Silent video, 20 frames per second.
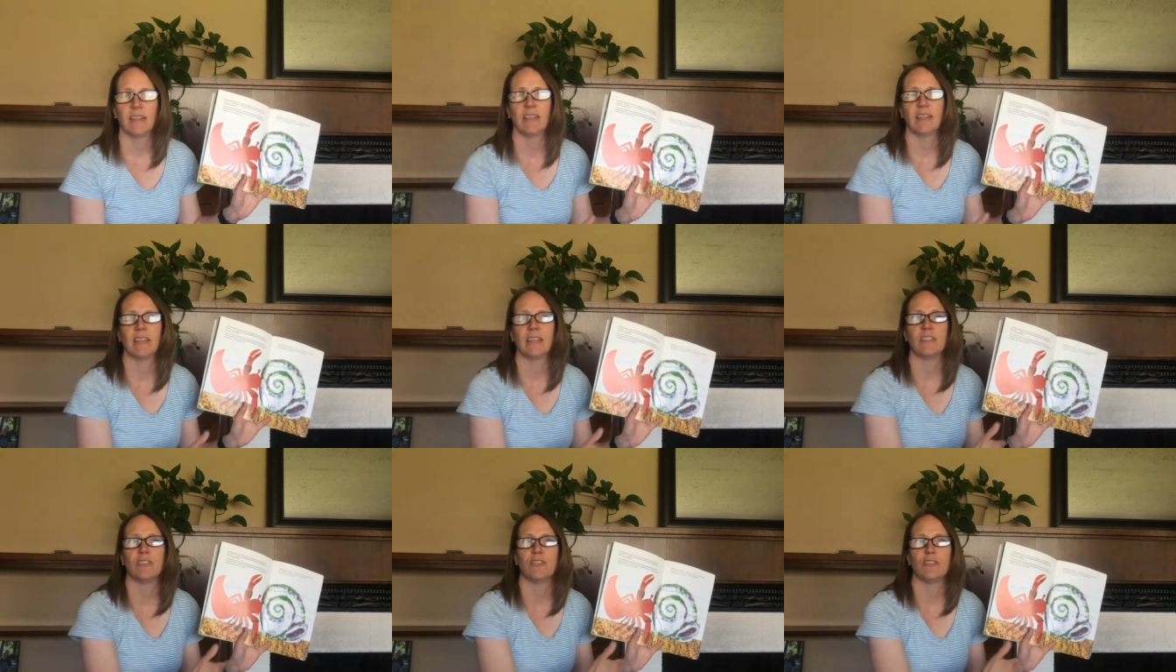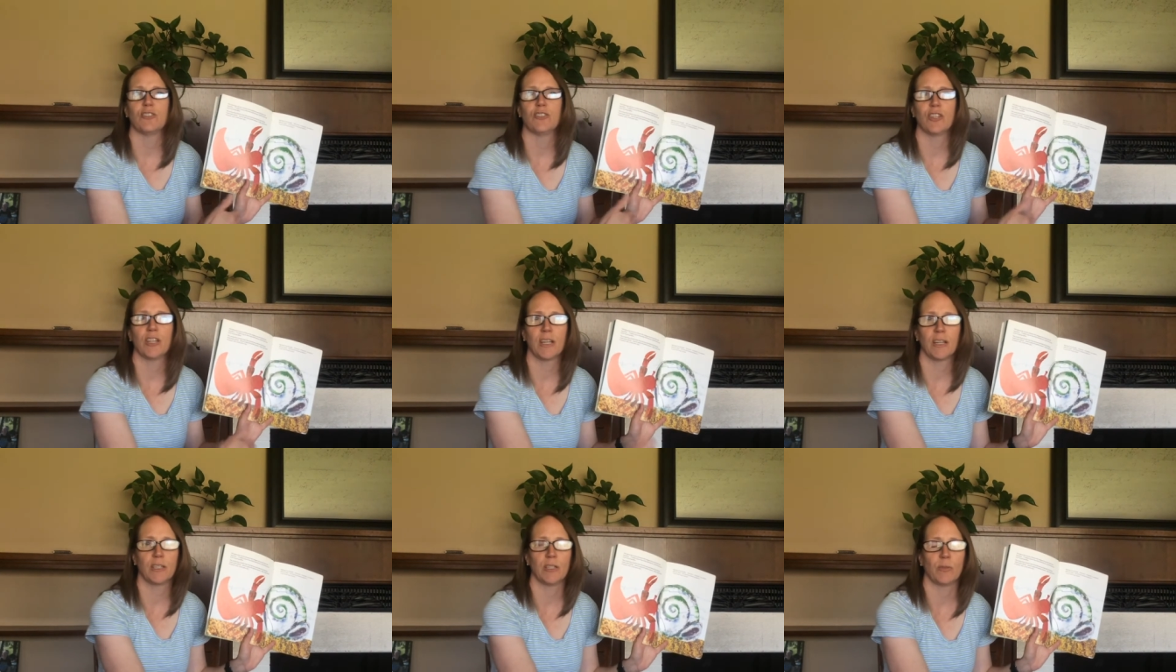in
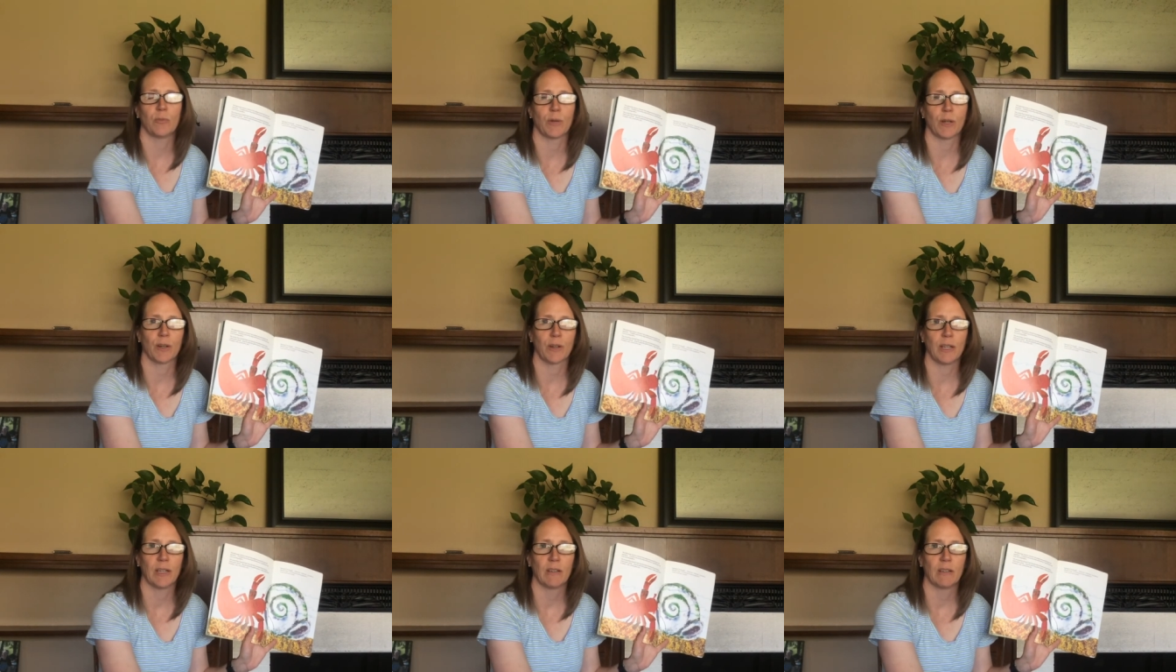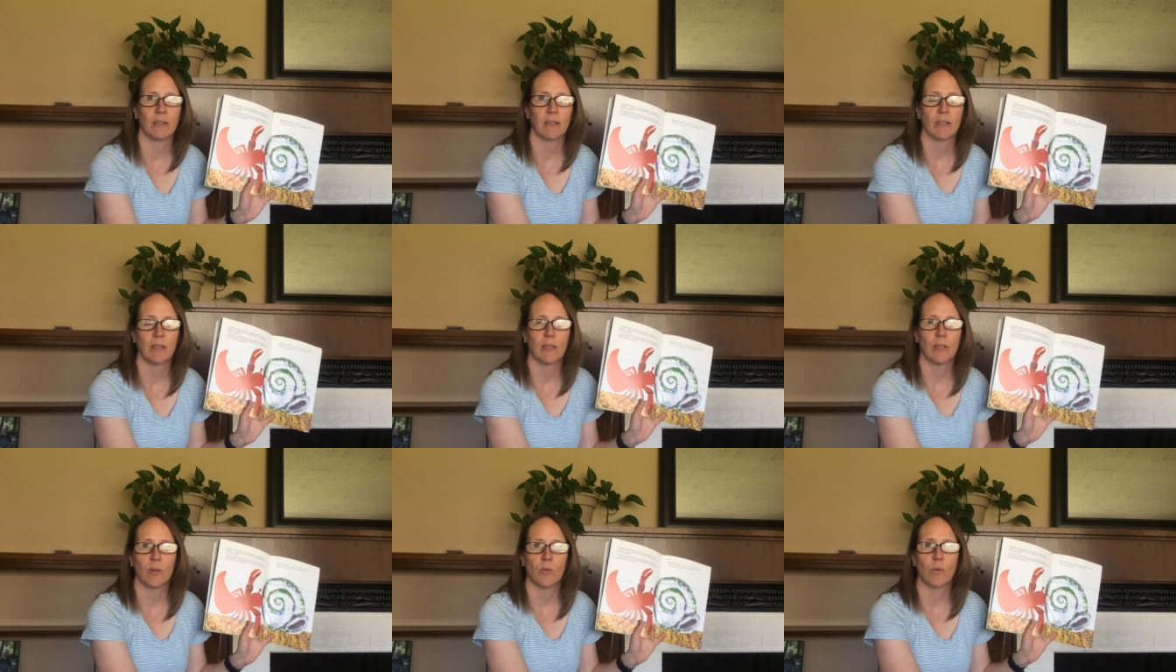January
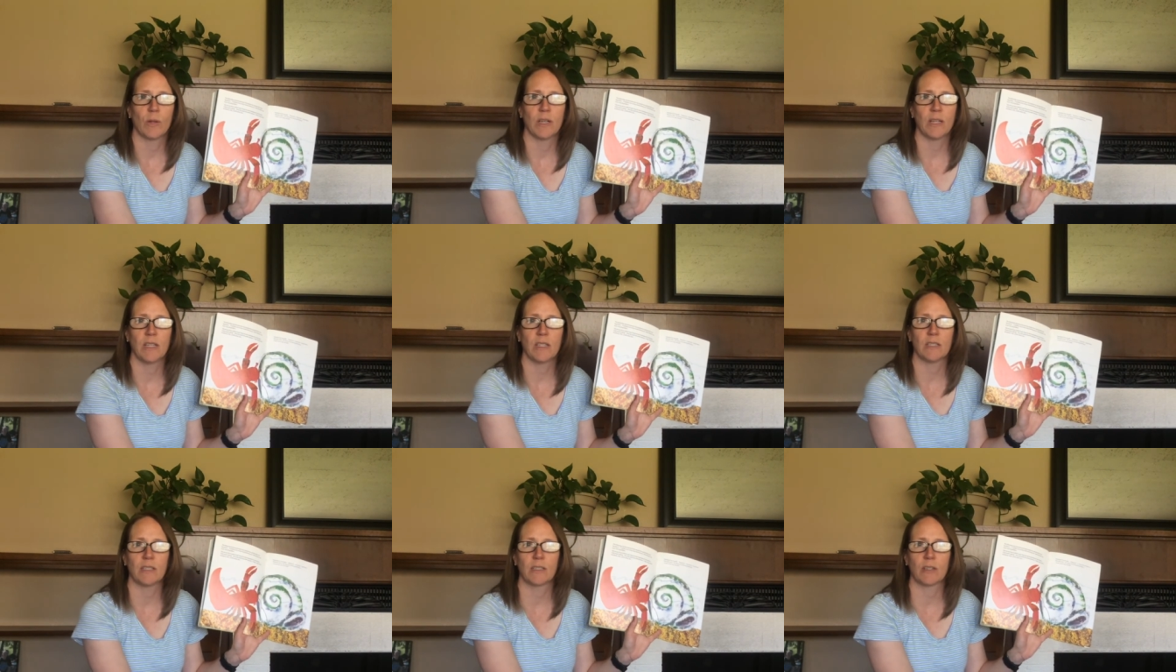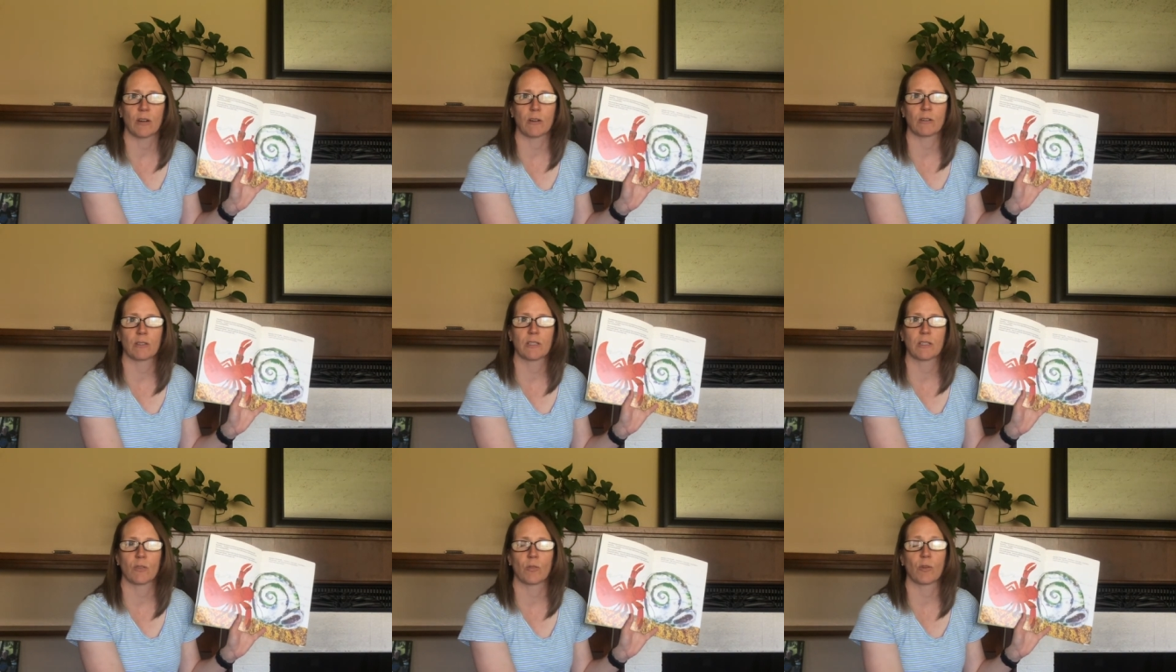when he
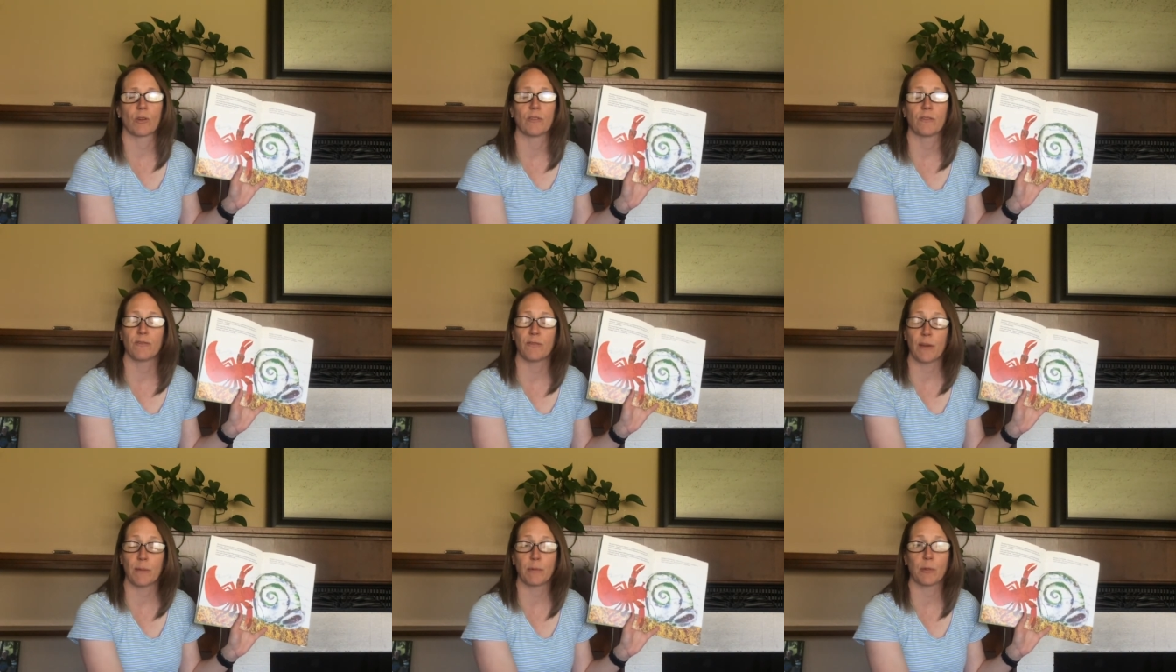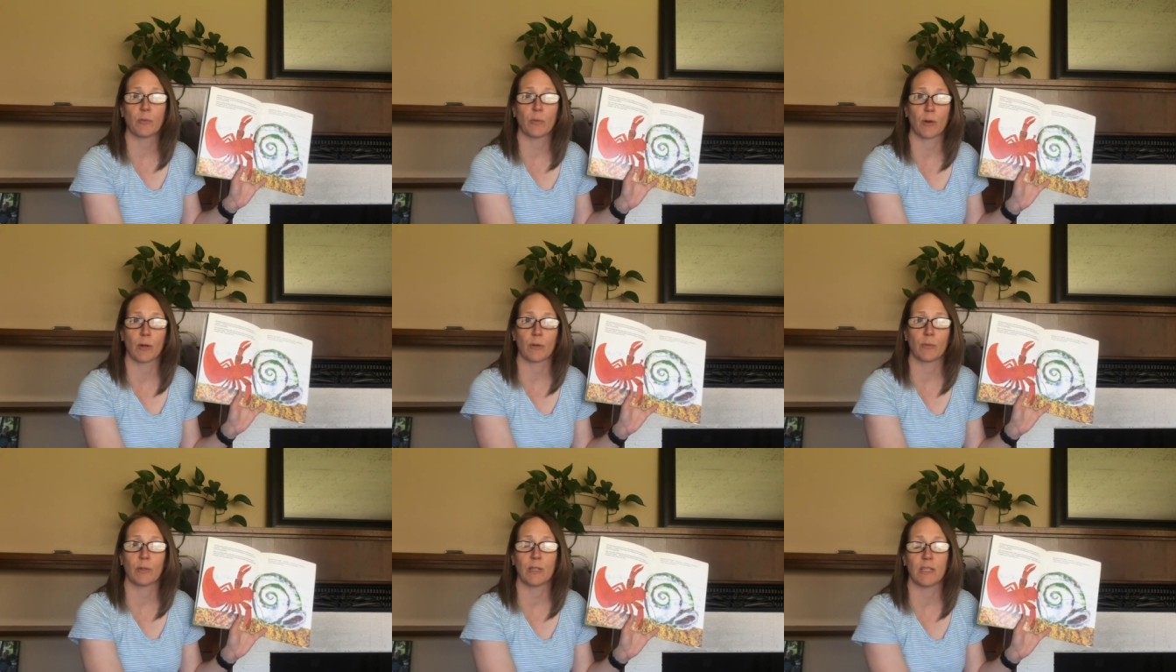starts, or in
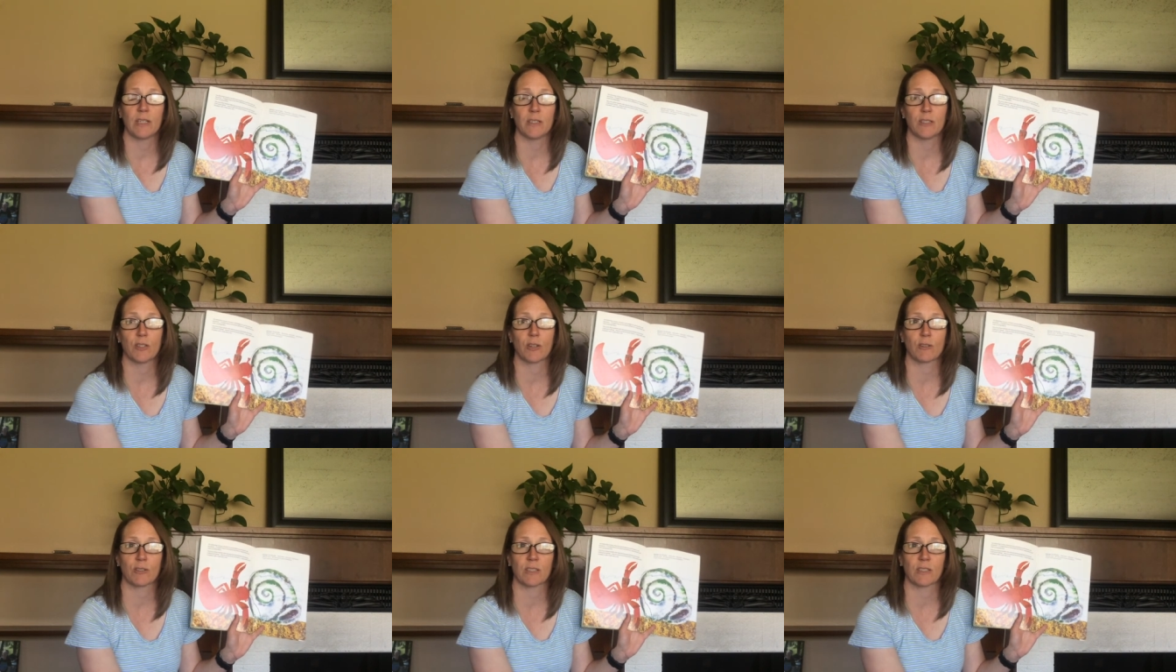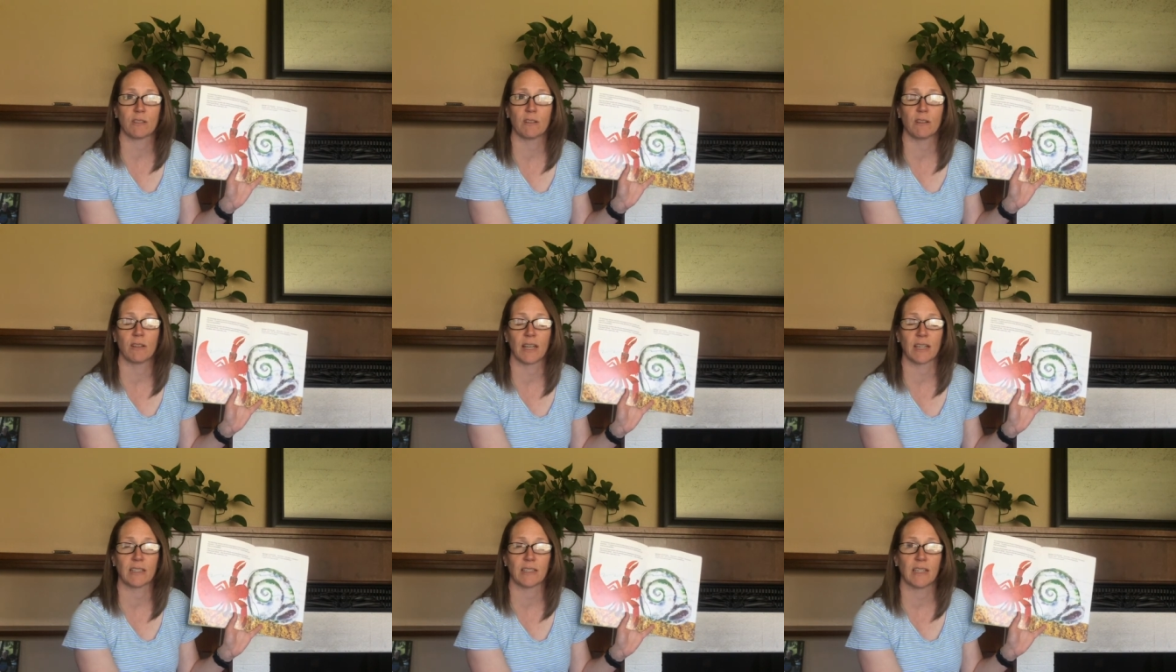February when he starts
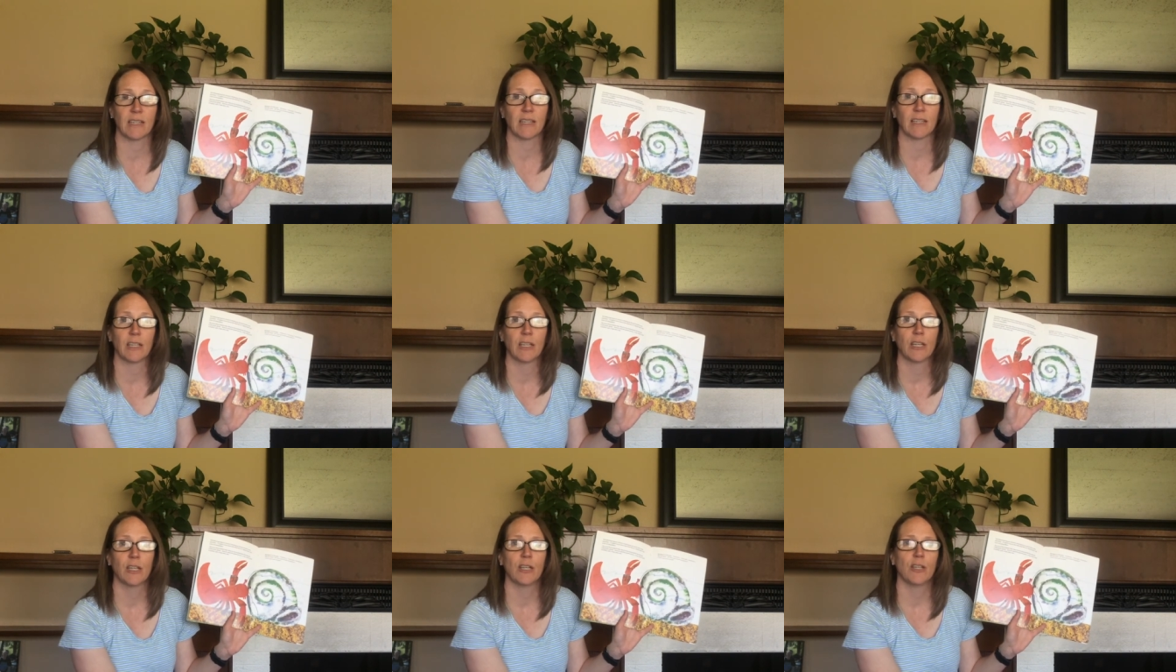collecting